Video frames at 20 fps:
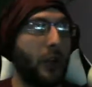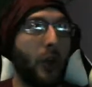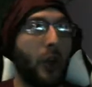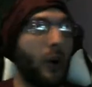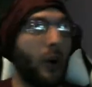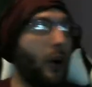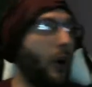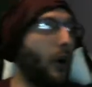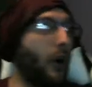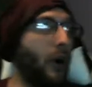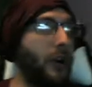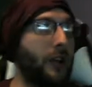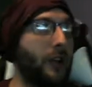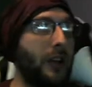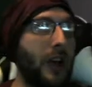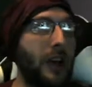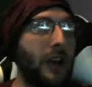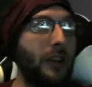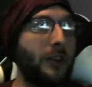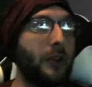All you
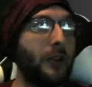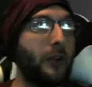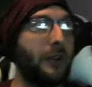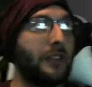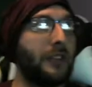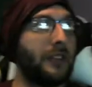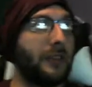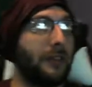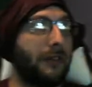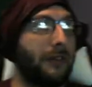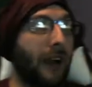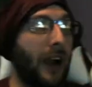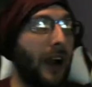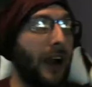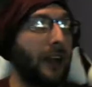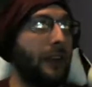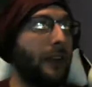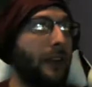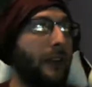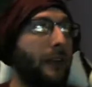got to do is
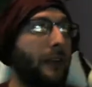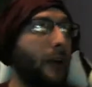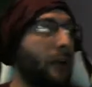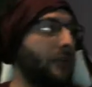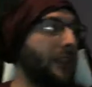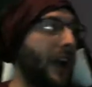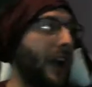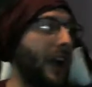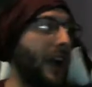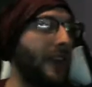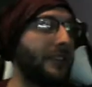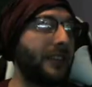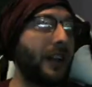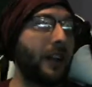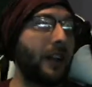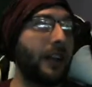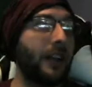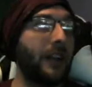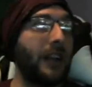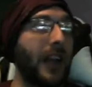find those guys that are
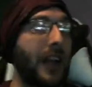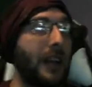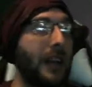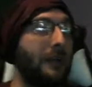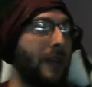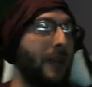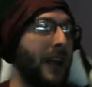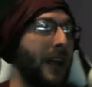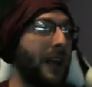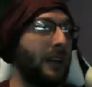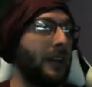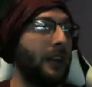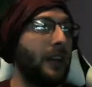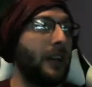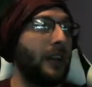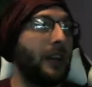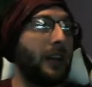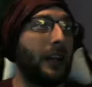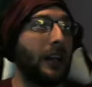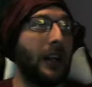like, hey man,
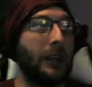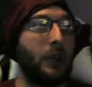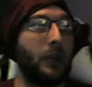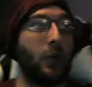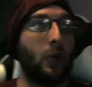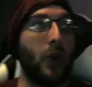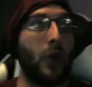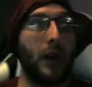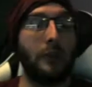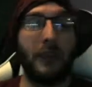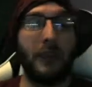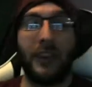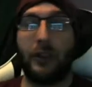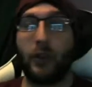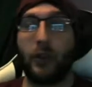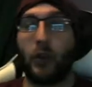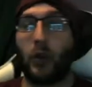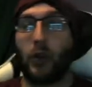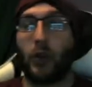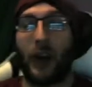can you run me
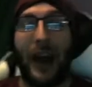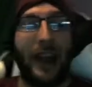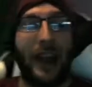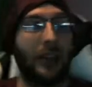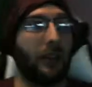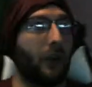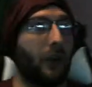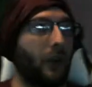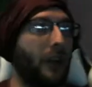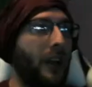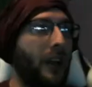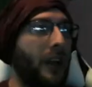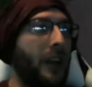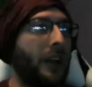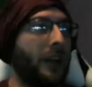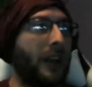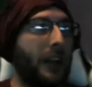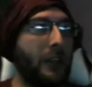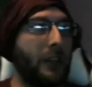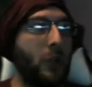through Craglorn?
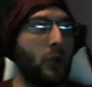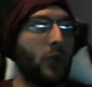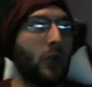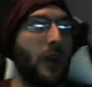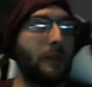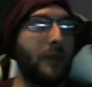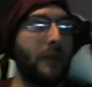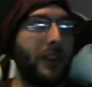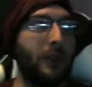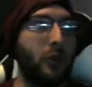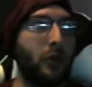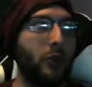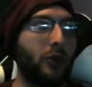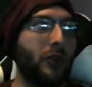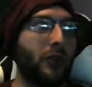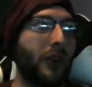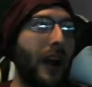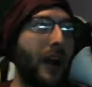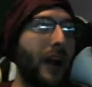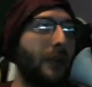Can you run me through
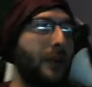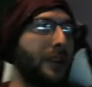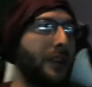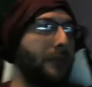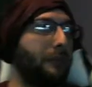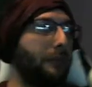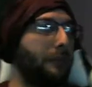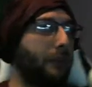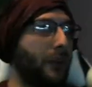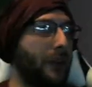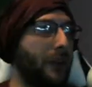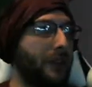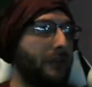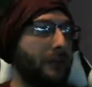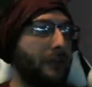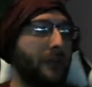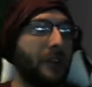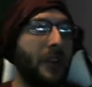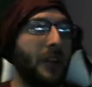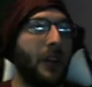Skyreach
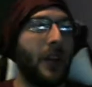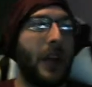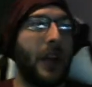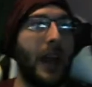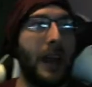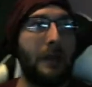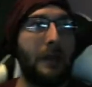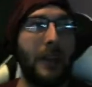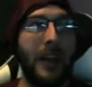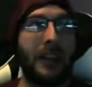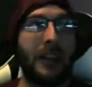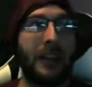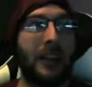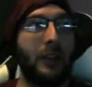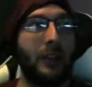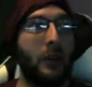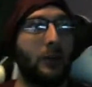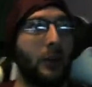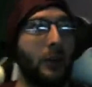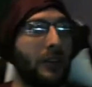prisms? Hey man, can
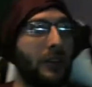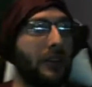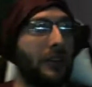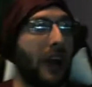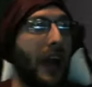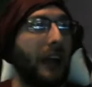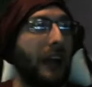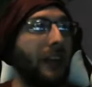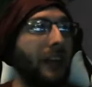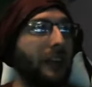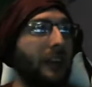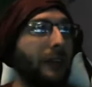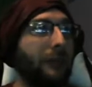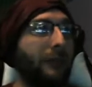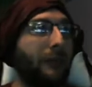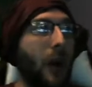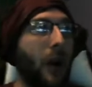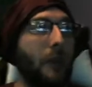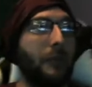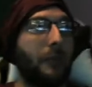you do this? I'd like to
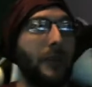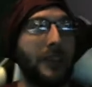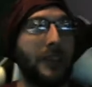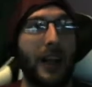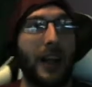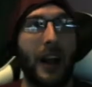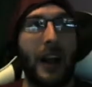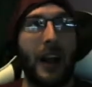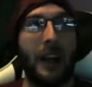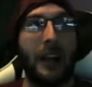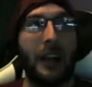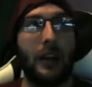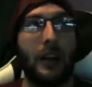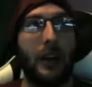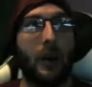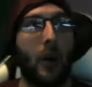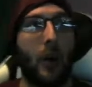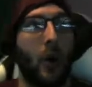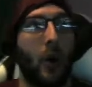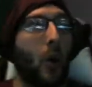farm this area
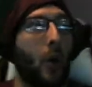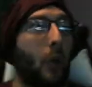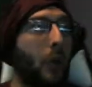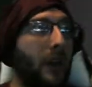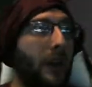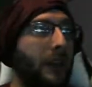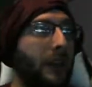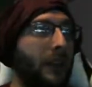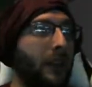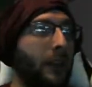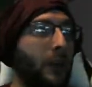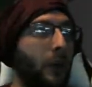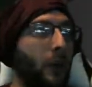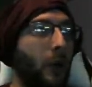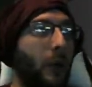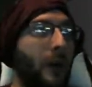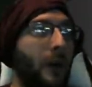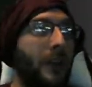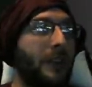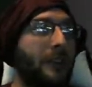with you.
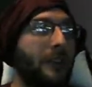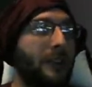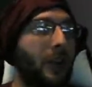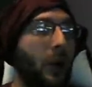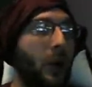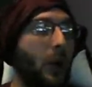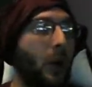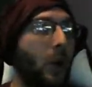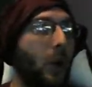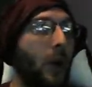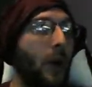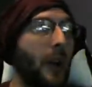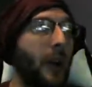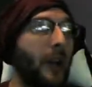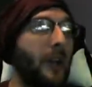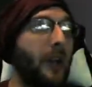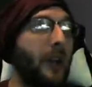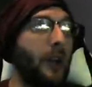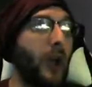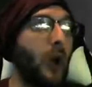So,
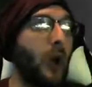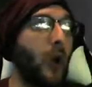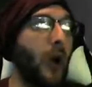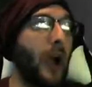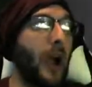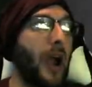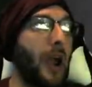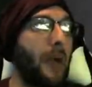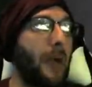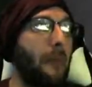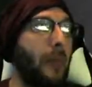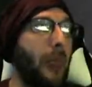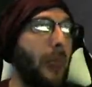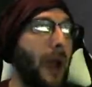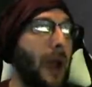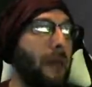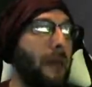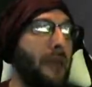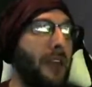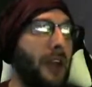you know,
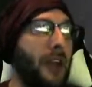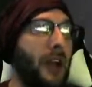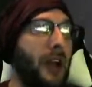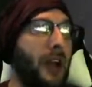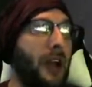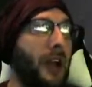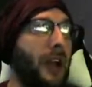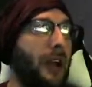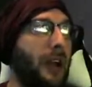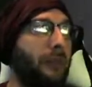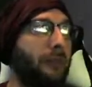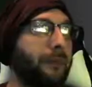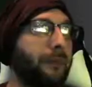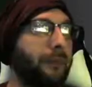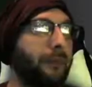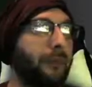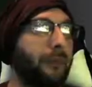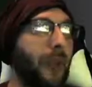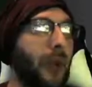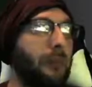I'm in
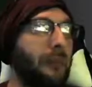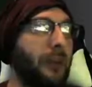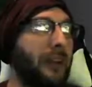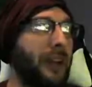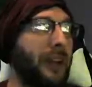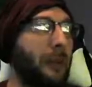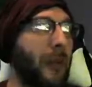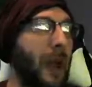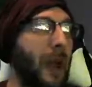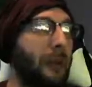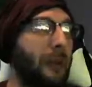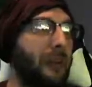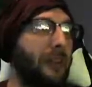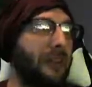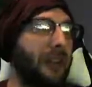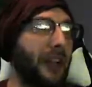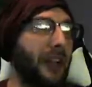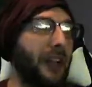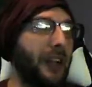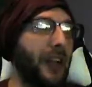I'll bring that map in a
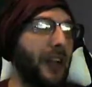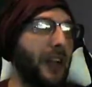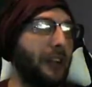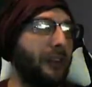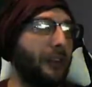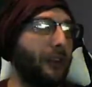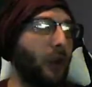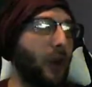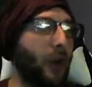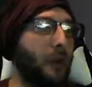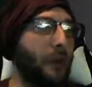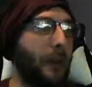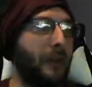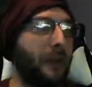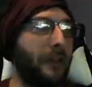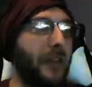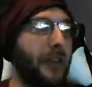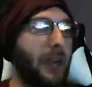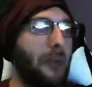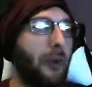second. I actually don't remember the
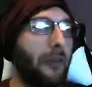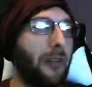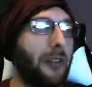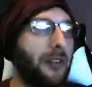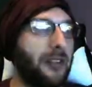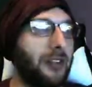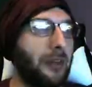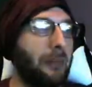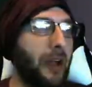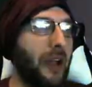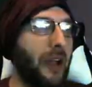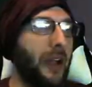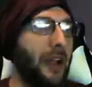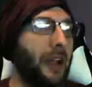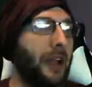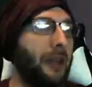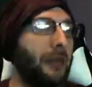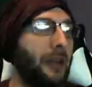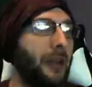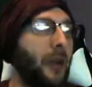name off the tip of my
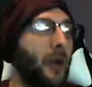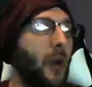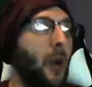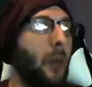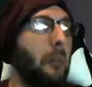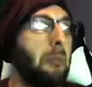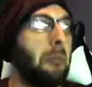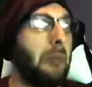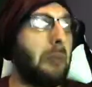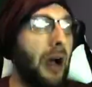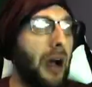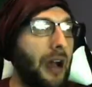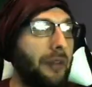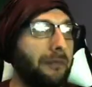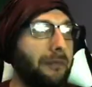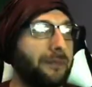head. But